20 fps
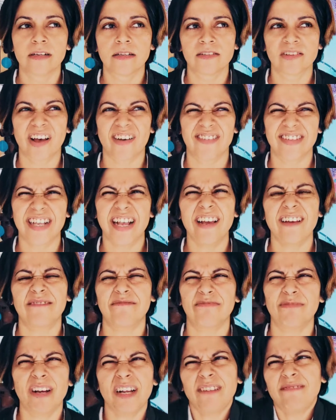So I was like,
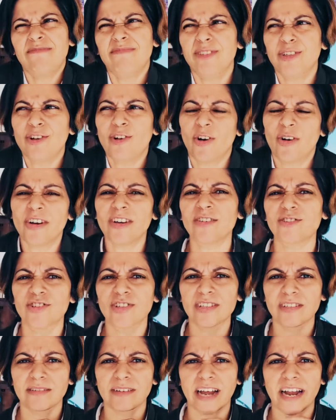well, you
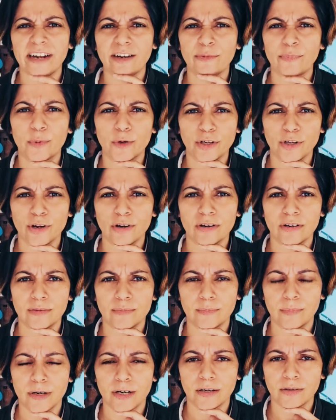just kind of put your